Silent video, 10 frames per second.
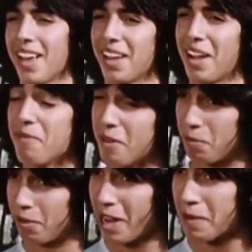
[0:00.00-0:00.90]
Hey, I'm
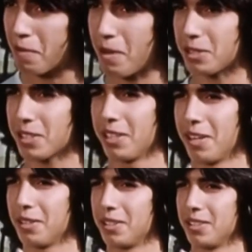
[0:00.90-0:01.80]
very proud of my
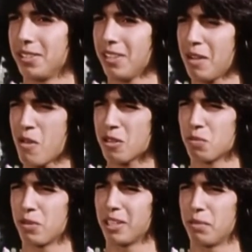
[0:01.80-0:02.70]
Mexican heritage. I'm
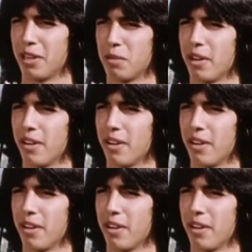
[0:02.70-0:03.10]
also proud to be an